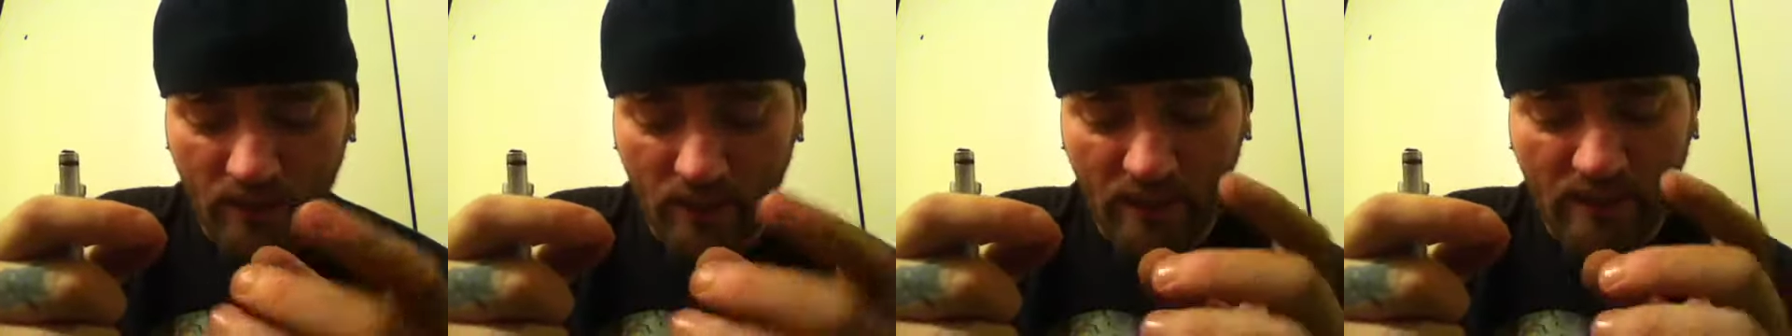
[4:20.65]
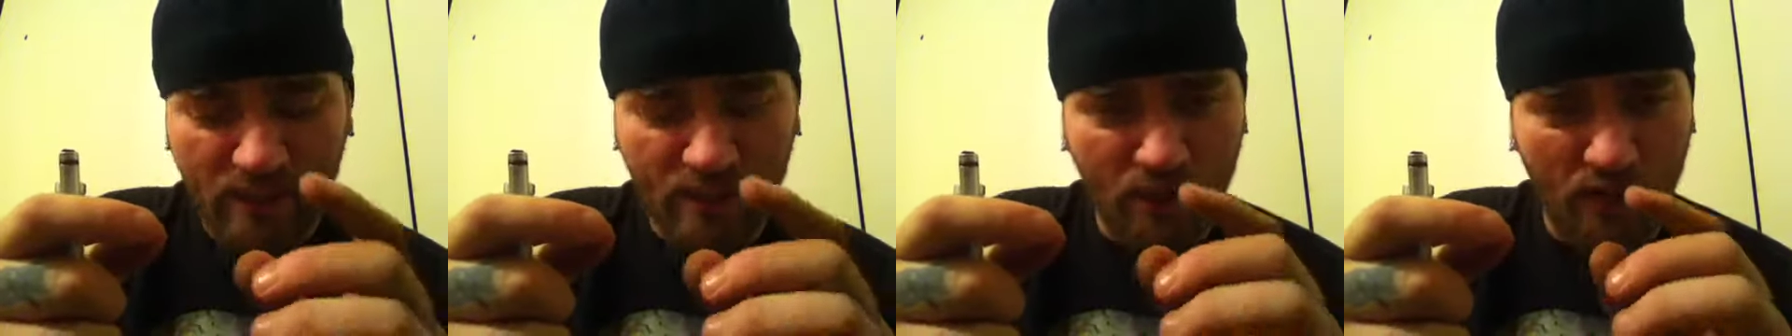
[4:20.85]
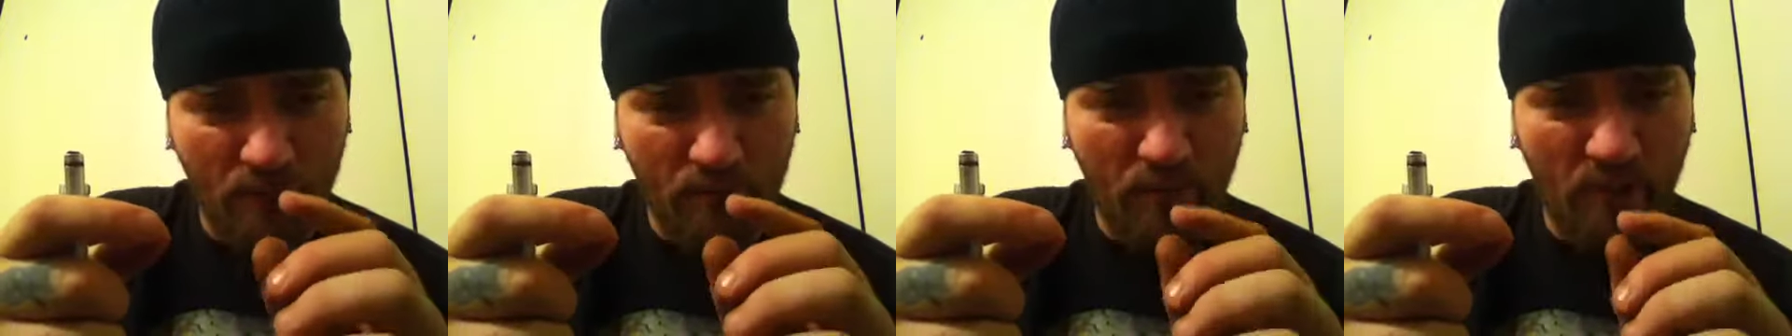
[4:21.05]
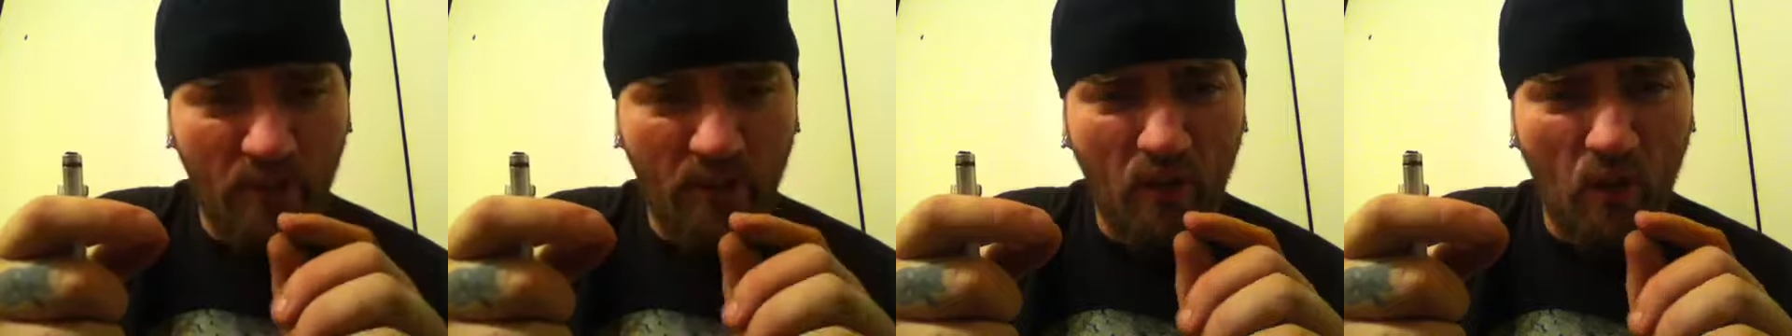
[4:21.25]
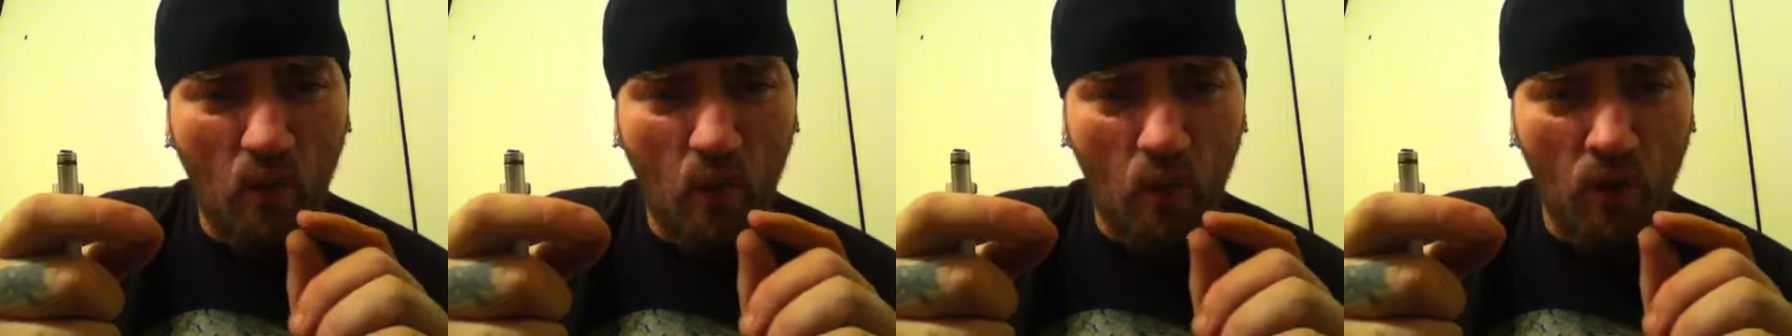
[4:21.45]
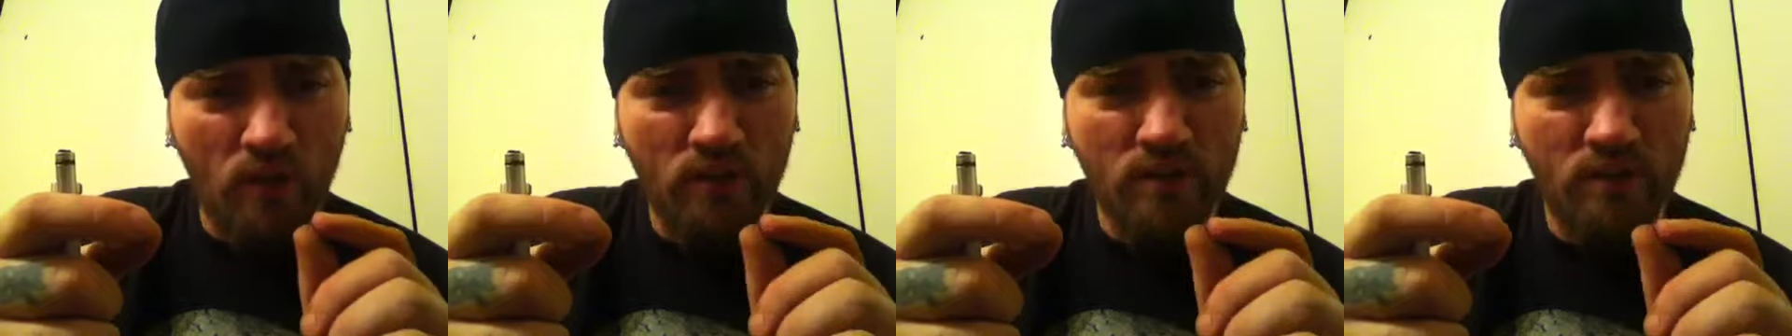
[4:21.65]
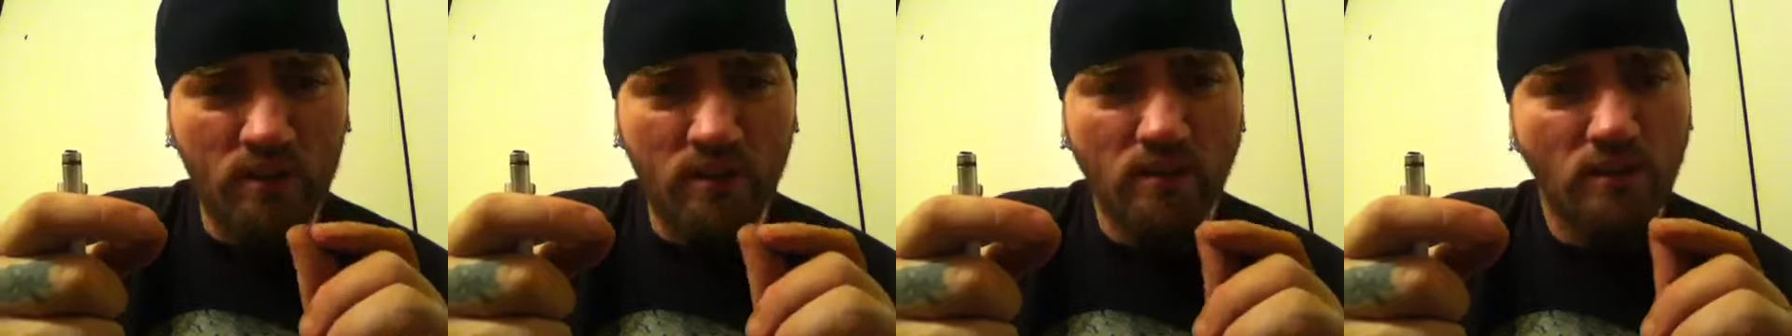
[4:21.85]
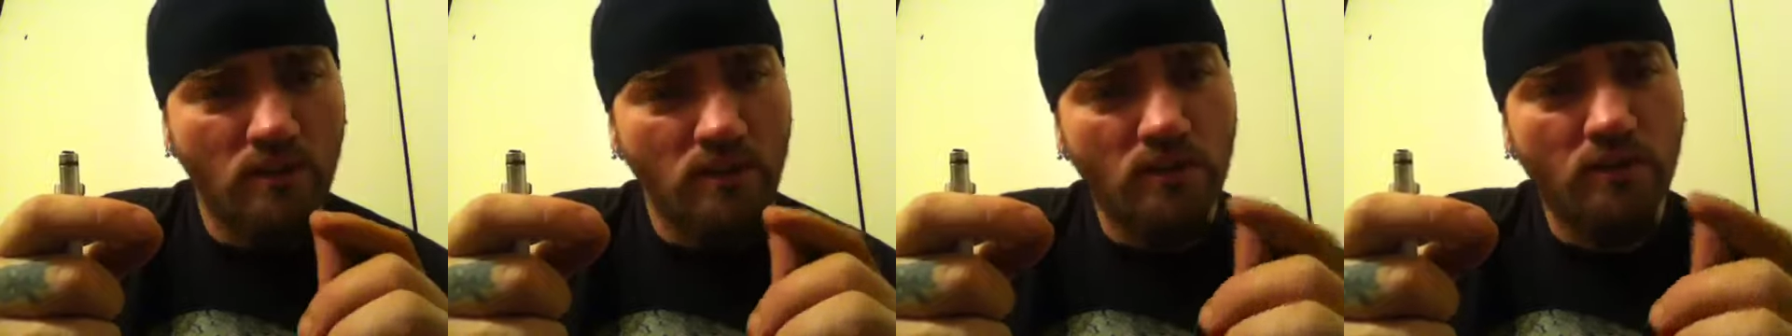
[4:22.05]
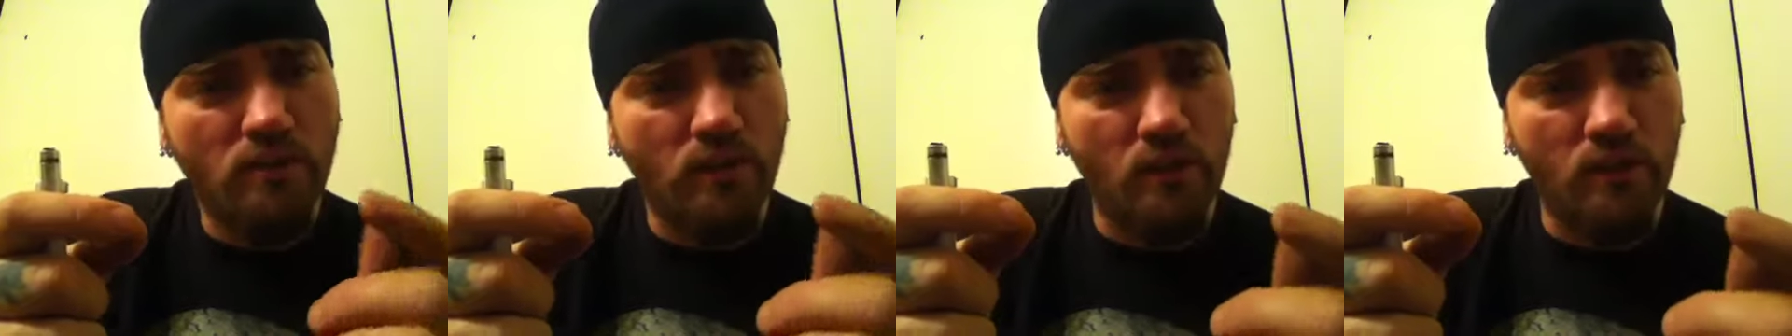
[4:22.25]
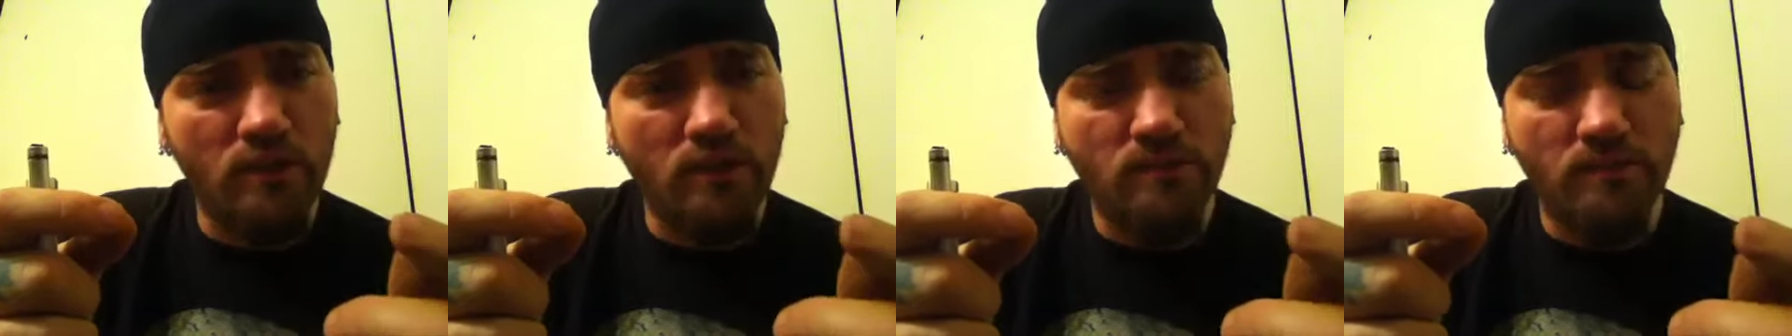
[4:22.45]
extremely coarse,
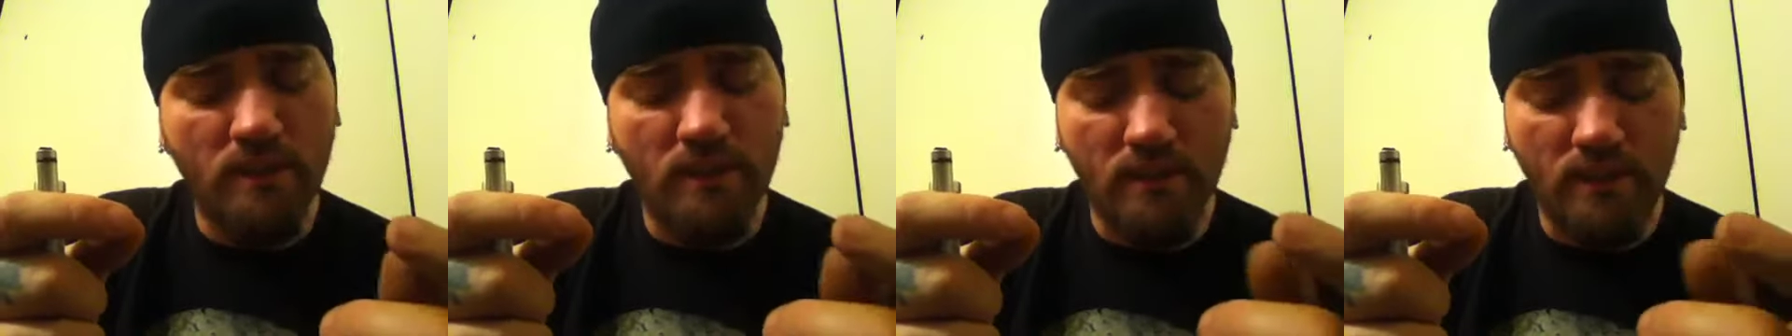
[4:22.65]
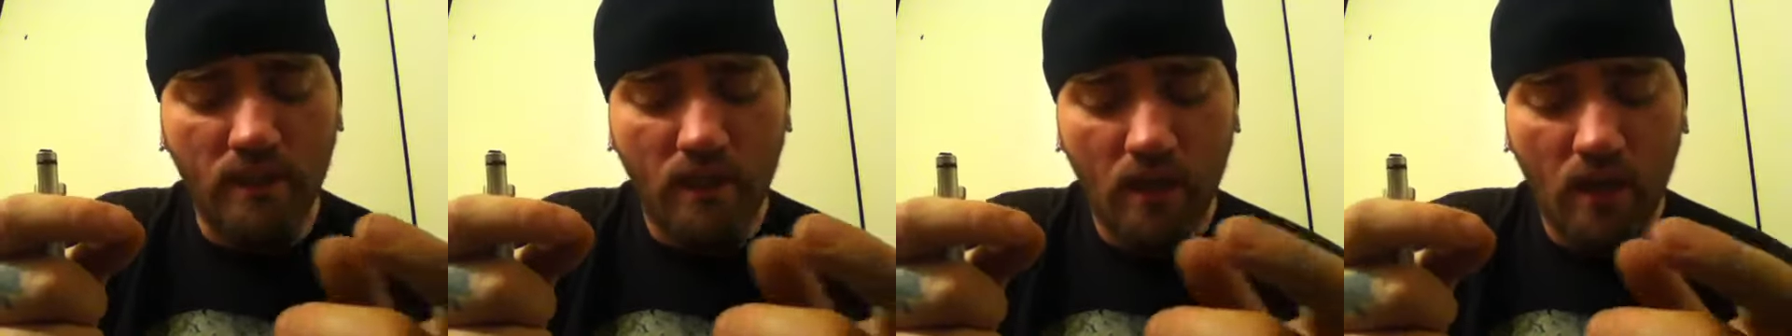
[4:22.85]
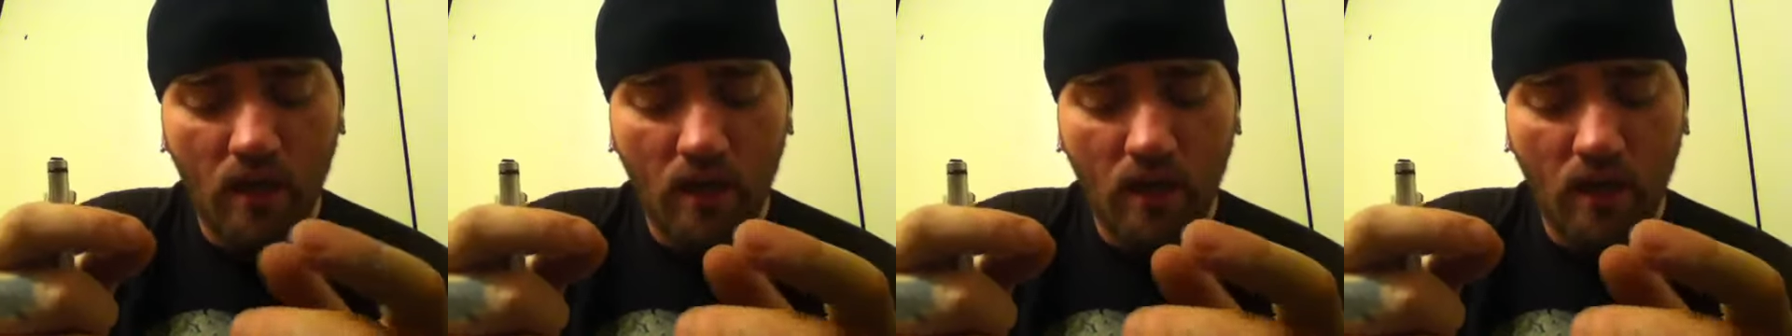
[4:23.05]
so to speak.